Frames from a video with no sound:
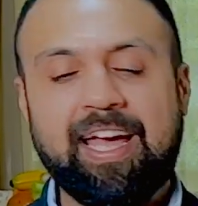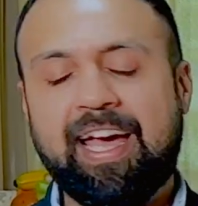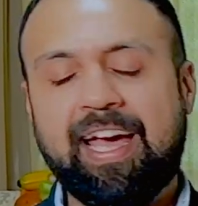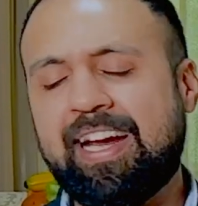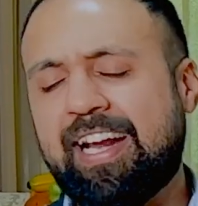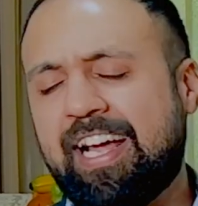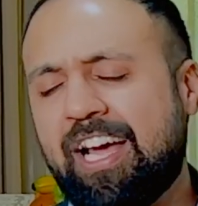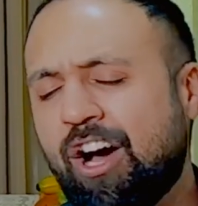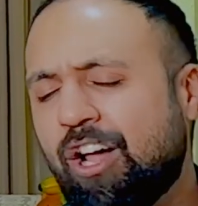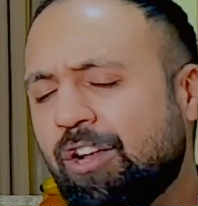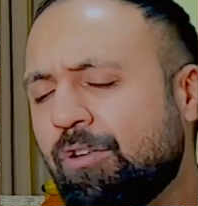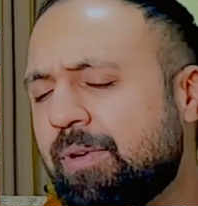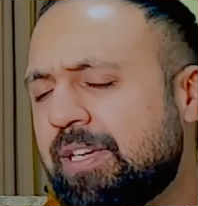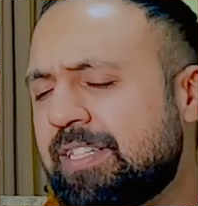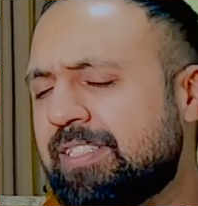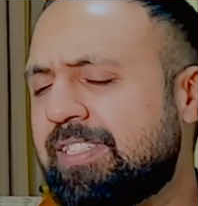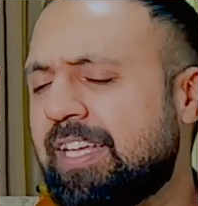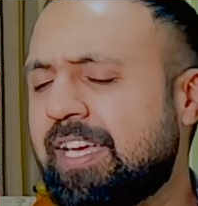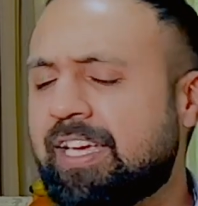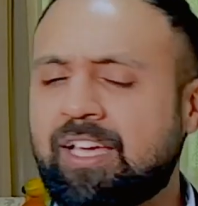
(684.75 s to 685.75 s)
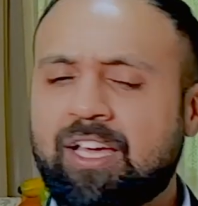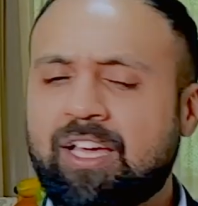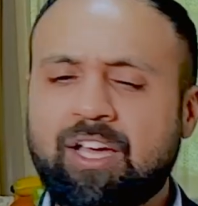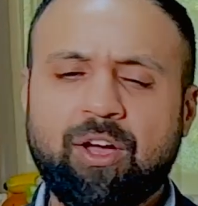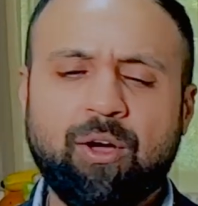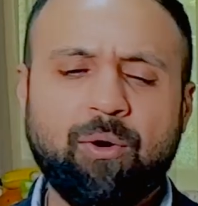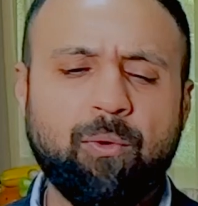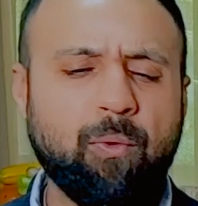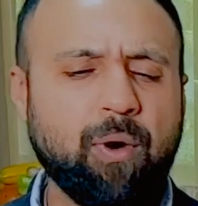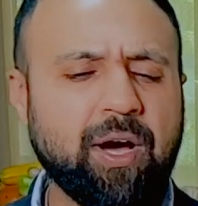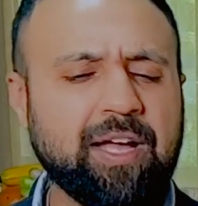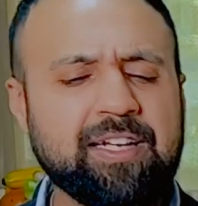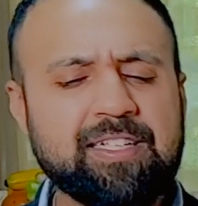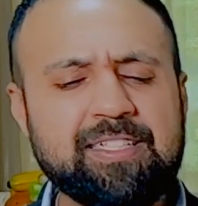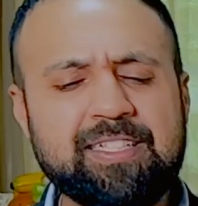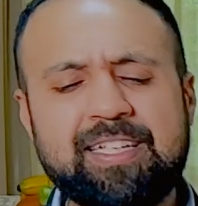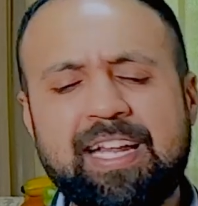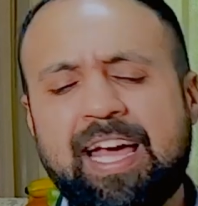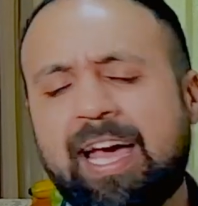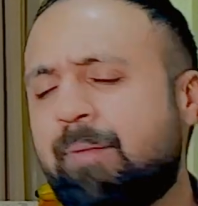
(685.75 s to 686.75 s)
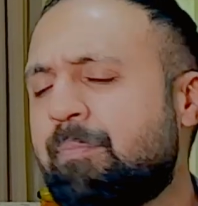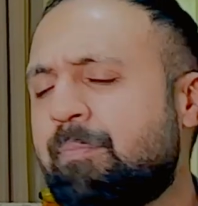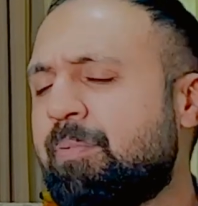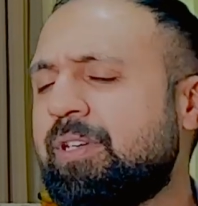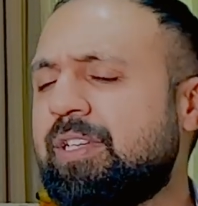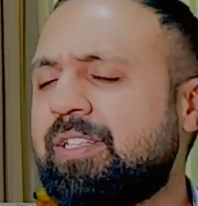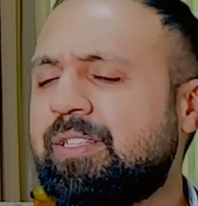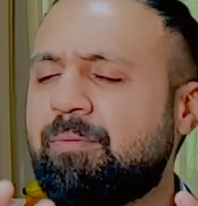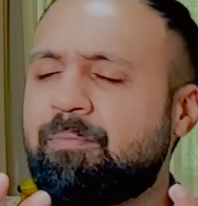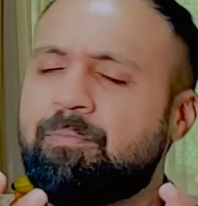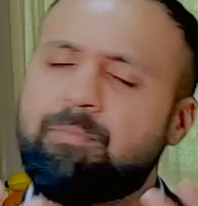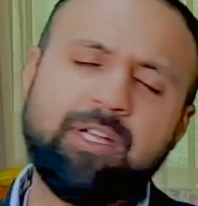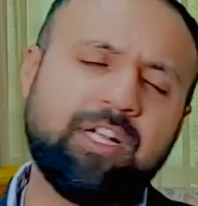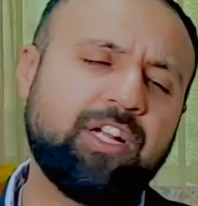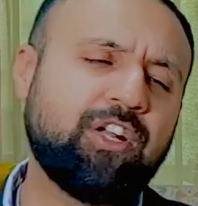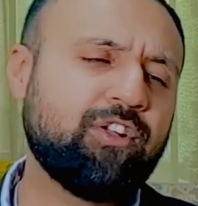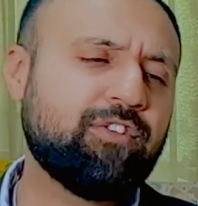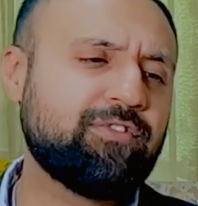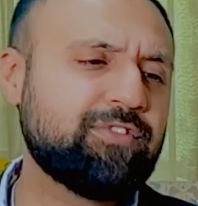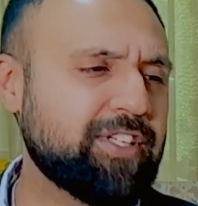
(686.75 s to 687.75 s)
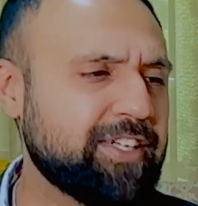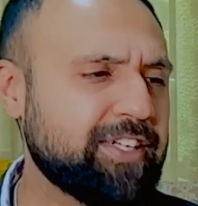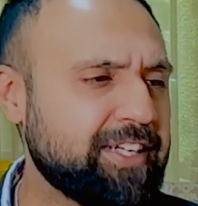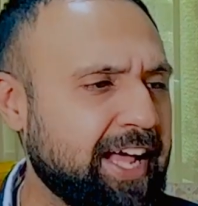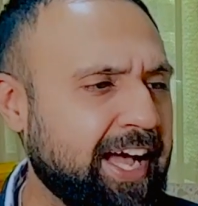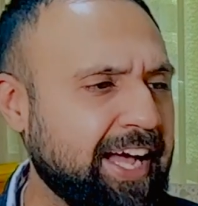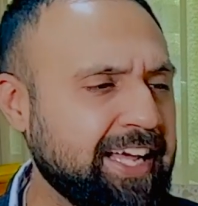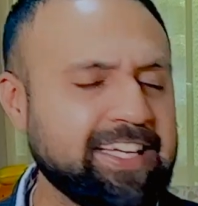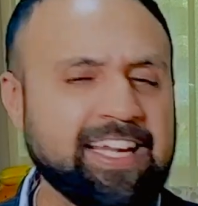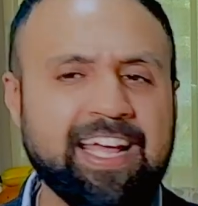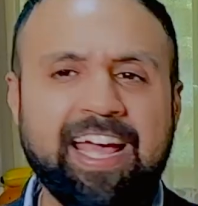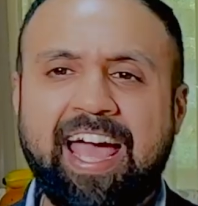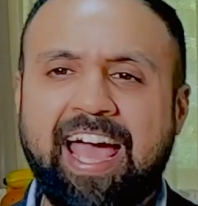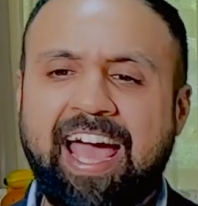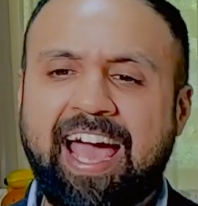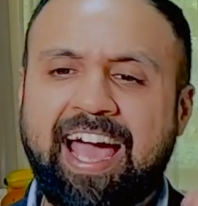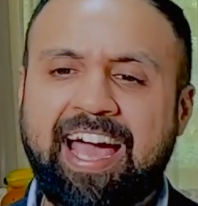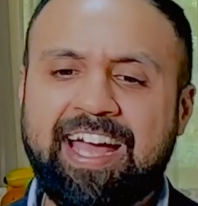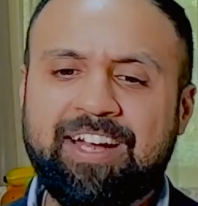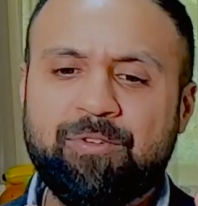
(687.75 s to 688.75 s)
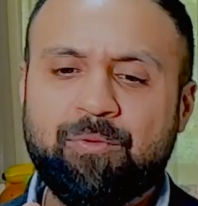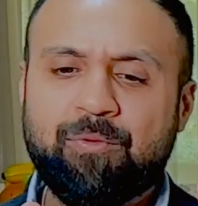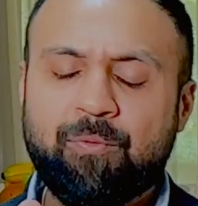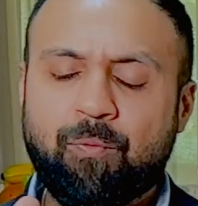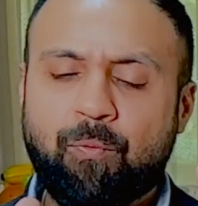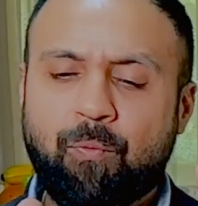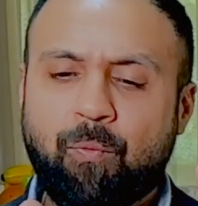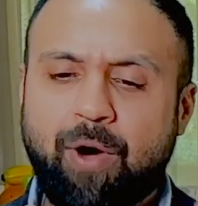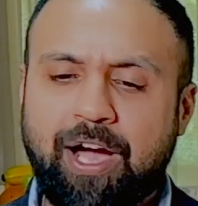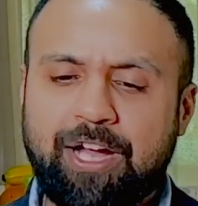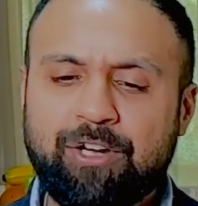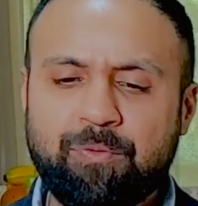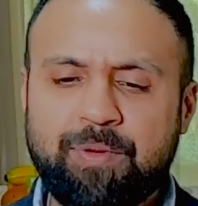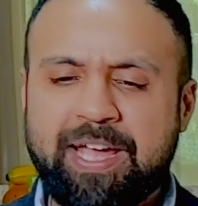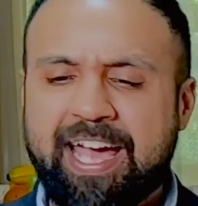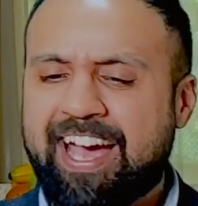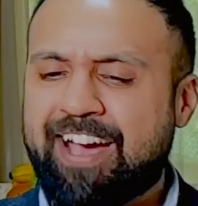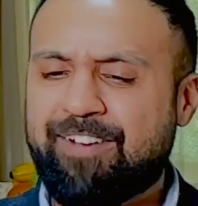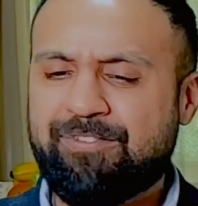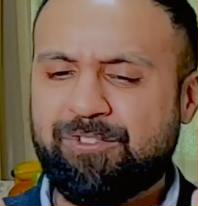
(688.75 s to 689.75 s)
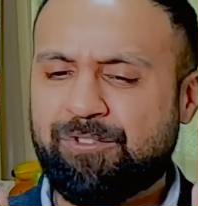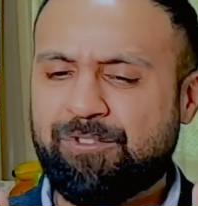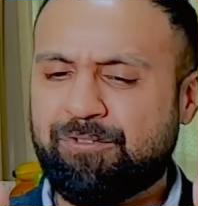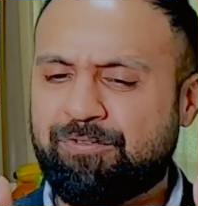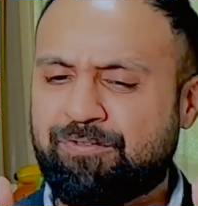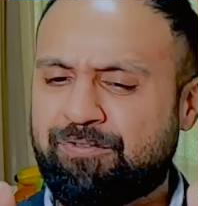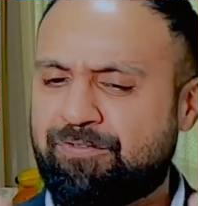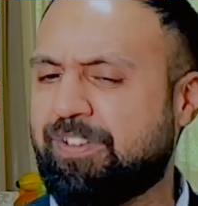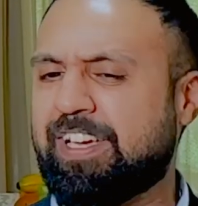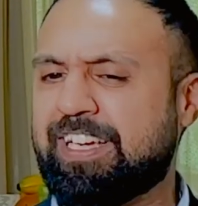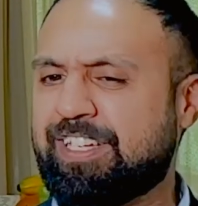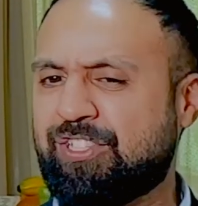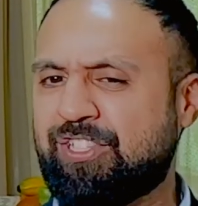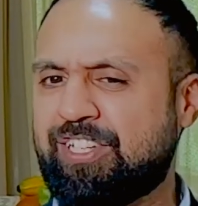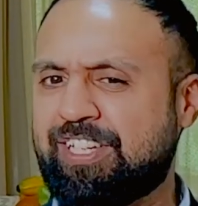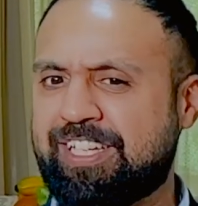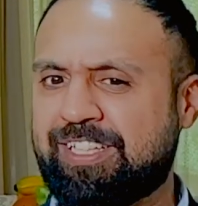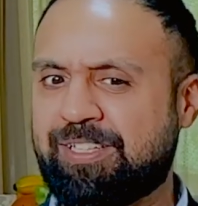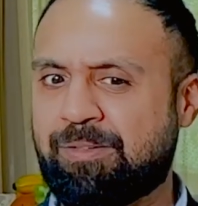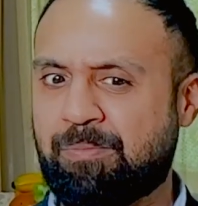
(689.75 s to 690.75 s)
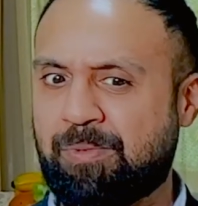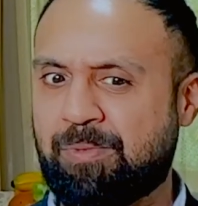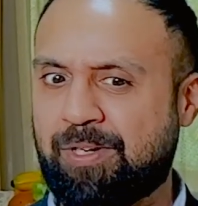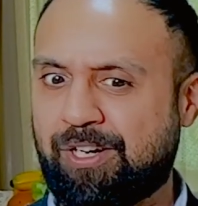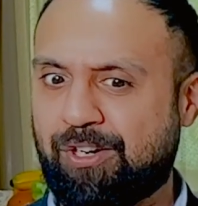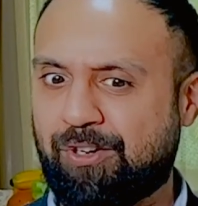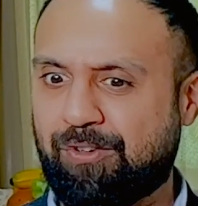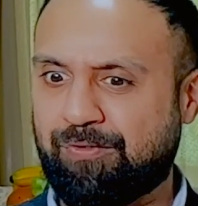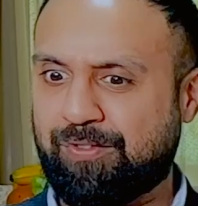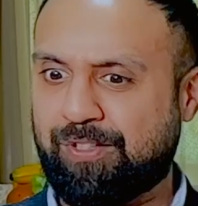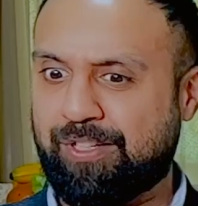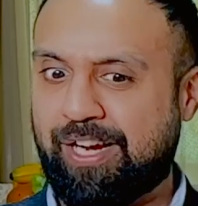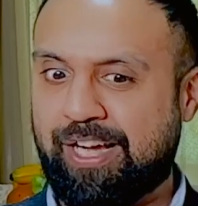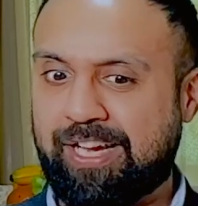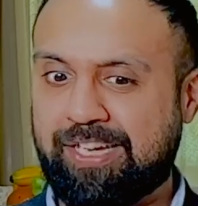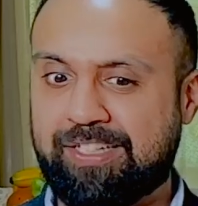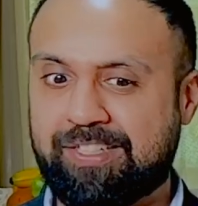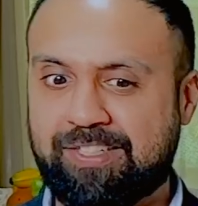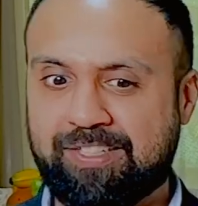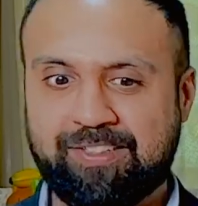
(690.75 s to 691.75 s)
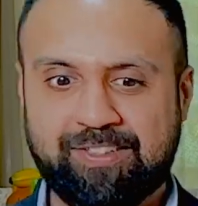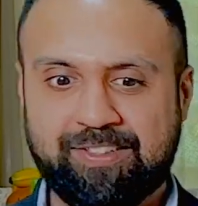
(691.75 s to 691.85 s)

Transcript: And I always think, why does it happen in the middle of the night? And why do we have to fix it in the middle of the night?